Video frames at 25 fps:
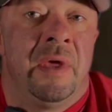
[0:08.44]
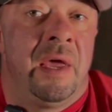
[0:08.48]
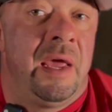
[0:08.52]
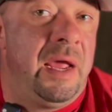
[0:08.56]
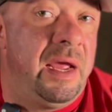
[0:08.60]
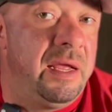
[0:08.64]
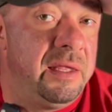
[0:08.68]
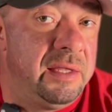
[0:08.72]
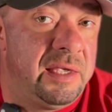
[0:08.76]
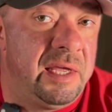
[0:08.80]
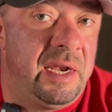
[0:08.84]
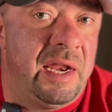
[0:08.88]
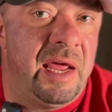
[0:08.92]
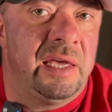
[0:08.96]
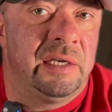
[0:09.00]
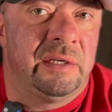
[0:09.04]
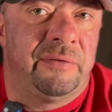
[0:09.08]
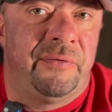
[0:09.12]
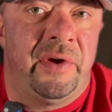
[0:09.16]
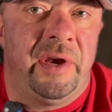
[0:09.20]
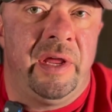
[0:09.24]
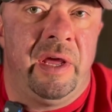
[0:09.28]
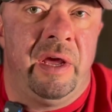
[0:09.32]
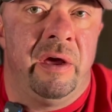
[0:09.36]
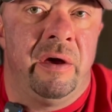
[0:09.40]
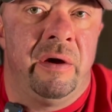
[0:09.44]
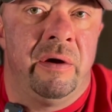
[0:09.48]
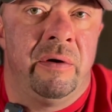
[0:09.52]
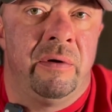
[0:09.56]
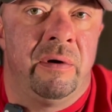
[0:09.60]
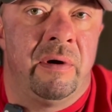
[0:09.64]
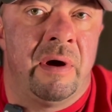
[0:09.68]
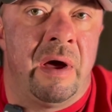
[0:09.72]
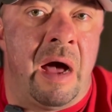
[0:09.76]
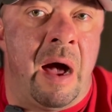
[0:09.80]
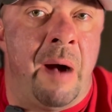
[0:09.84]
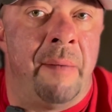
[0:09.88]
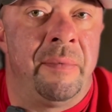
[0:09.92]
In today's
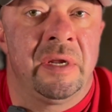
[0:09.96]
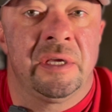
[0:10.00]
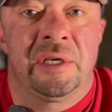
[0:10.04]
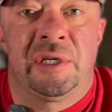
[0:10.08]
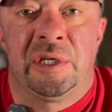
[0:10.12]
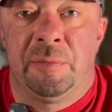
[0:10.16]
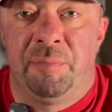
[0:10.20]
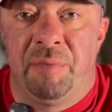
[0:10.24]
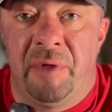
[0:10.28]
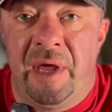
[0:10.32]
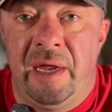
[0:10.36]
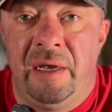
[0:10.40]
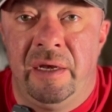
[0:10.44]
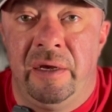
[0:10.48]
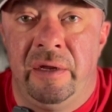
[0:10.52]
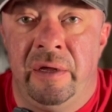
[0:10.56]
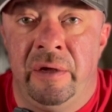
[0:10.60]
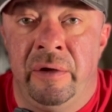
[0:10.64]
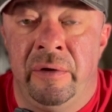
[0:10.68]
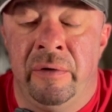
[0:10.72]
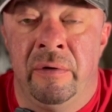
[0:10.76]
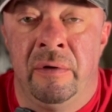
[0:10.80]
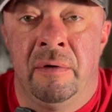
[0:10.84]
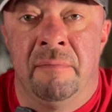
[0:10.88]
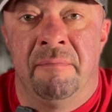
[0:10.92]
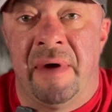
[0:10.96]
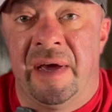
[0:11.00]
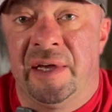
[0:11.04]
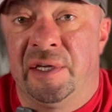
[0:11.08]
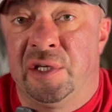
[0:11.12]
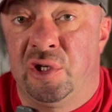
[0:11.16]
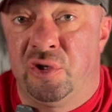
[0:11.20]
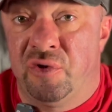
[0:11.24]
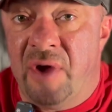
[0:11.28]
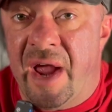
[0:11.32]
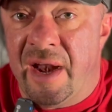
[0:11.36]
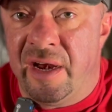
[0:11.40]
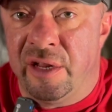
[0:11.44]
video, I'm going to explain to you my
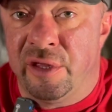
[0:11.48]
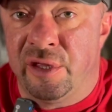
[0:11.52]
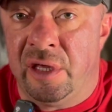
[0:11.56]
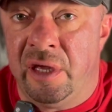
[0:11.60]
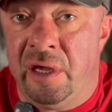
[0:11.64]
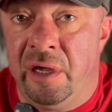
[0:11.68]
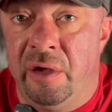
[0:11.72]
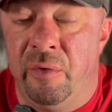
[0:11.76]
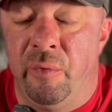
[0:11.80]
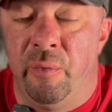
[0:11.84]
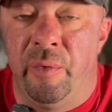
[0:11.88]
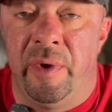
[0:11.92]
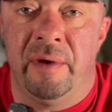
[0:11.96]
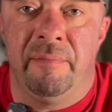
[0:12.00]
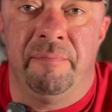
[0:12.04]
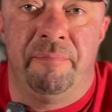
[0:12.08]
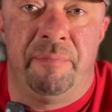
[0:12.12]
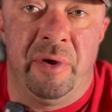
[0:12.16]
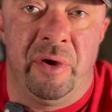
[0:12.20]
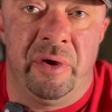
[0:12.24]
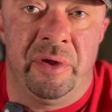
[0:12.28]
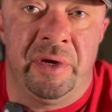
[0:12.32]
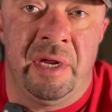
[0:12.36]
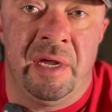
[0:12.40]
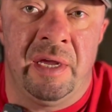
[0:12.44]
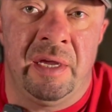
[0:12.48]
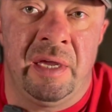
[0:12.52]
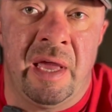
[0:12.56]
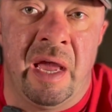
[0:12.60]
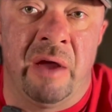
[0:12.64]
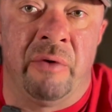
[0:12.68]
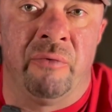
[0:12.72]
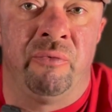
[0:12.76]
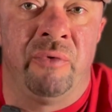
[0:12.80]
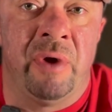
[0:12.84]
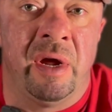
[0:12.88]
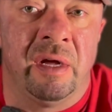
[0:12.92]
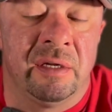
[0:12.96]
strategy when building
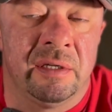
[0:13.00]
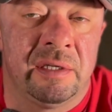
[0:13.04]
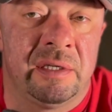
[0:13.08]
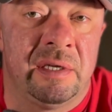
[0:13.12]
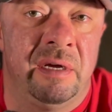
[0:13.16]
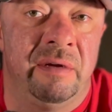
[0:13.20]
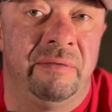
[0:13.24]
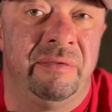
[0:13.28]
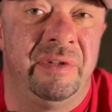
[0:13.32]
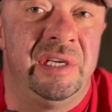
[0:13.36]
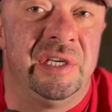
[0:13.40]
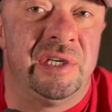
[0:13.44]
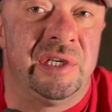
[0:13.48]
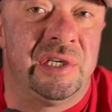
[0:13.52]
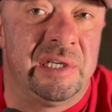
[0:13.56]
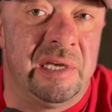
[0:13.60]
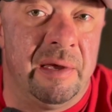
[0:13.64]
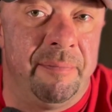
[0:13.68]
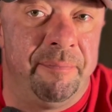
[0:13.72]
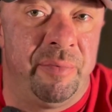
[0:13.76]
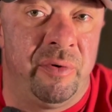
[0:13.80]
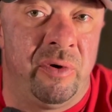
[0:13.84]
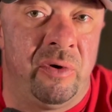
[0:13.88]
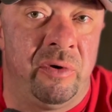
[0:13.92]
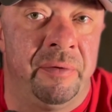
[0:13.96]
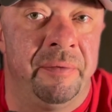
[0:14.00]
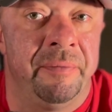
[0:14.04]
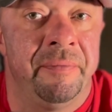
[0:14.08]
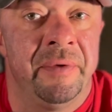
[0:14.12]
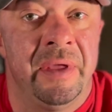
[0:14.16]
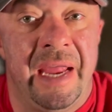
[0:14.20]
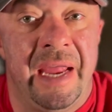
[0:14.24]
a relatively simple,